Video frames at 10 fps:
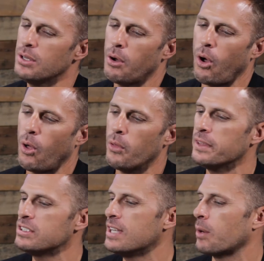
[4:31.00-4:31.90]
know all
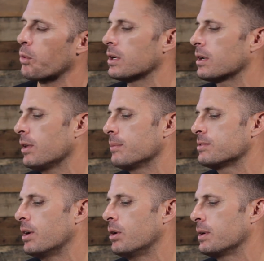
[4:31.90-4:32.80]
these networking clubs
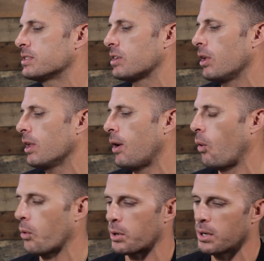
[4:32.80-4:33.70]
though. It's all
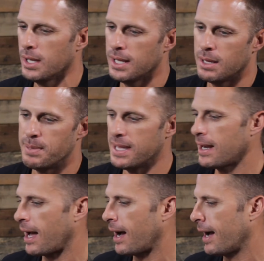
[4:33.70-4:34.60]
or
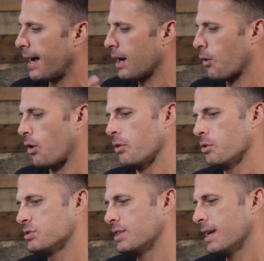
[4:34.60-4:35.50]
BNI or all
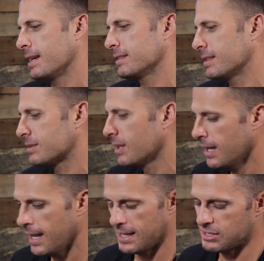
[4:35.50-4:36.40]
those things. It's
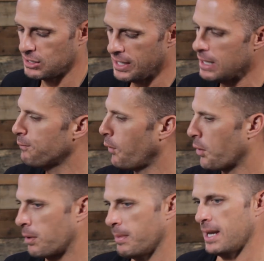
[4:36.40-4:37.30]
yeah. it's a lead
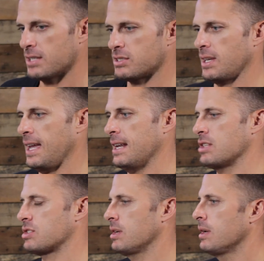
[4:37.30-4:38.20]
farm and it's and
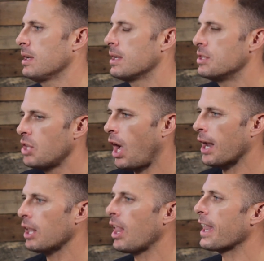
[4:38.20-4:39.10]
it's mm-hmm.
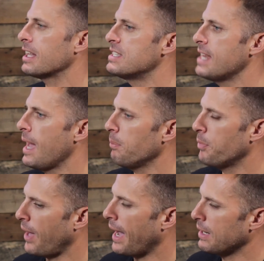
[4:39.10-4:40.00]
not a lot of
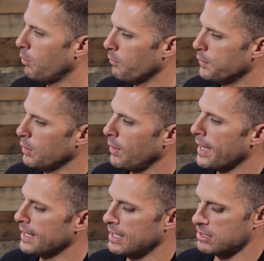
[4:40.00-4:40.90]
depth. I don't feel
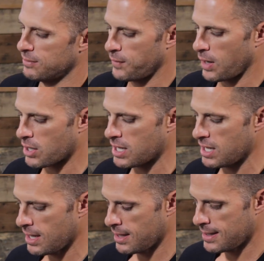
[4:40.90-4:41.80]
like, and it's very